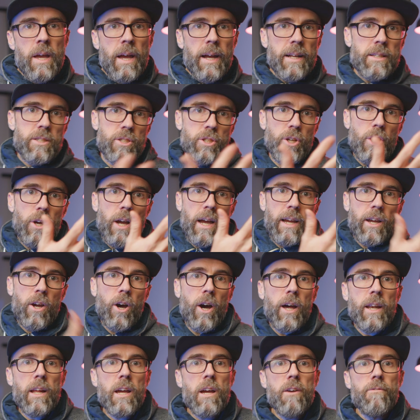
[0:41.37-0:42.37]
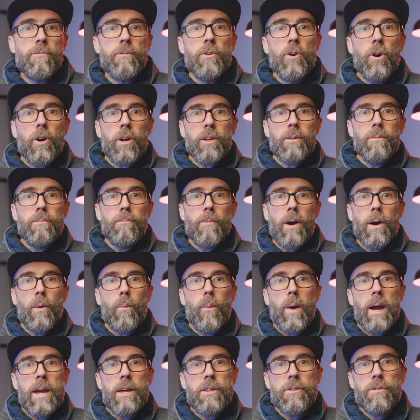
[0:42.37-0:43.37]
And so I kind of have gotten my
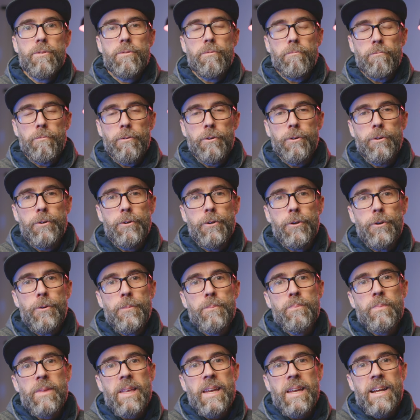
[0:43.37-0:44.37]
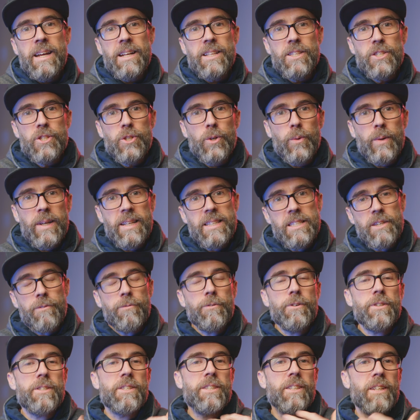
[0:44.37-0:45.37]
way through doing
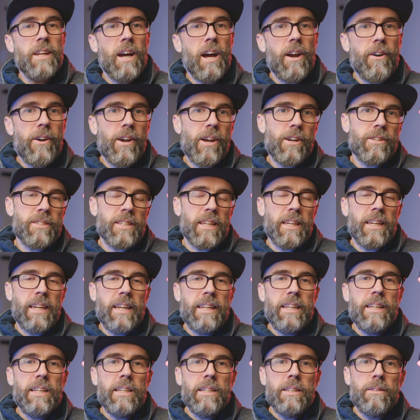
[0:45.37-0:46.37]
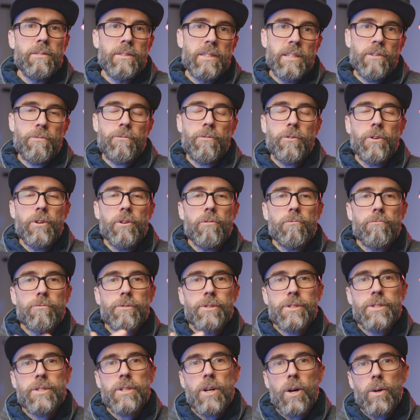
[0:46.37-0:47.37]
different scenarios and getting different
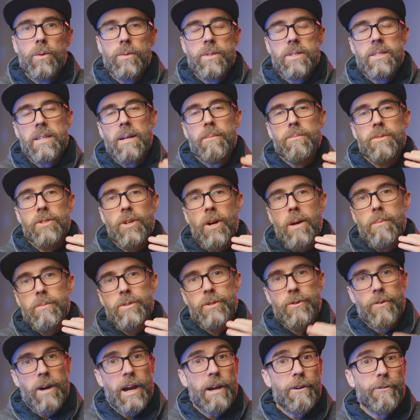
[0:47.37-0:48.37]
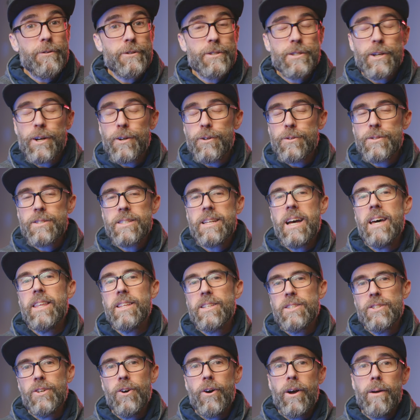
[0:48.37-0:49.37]
results. Sometimes great results,
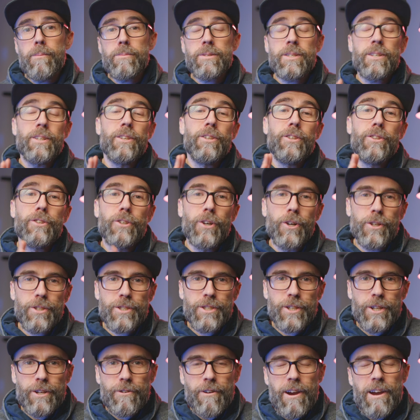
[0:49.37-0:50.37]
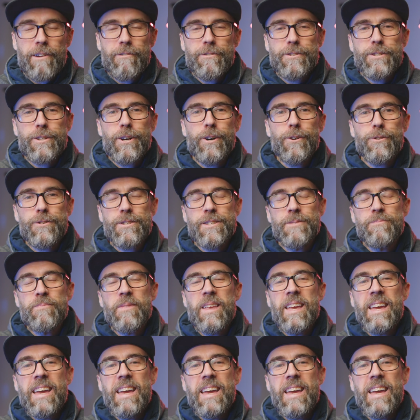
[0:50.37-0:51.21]
other times not so great results.